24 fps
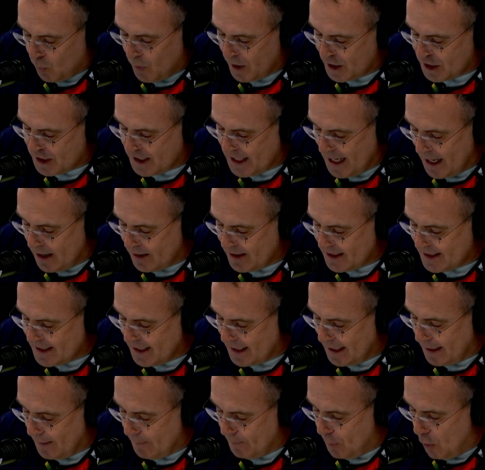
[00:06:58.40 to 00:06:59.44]
Which town is
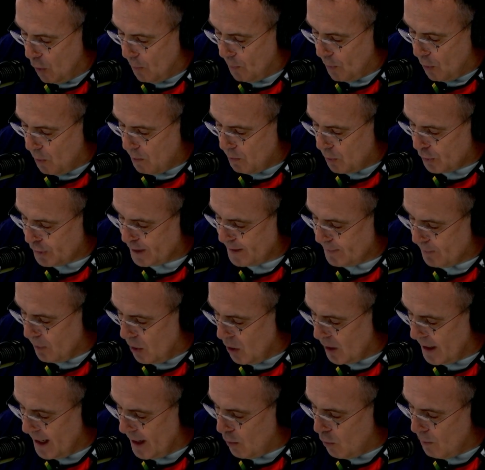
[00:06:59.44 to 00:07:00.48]
in Limpopo?
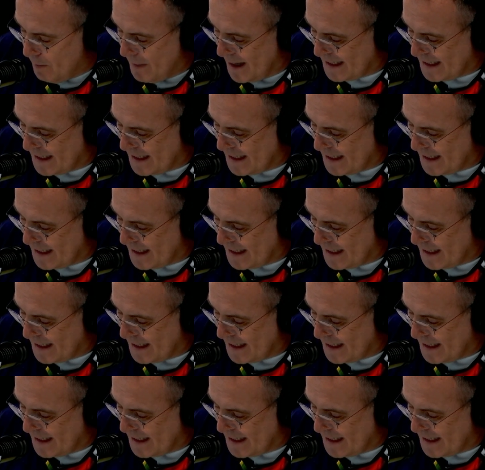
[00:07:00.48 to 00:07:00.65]
Modimole or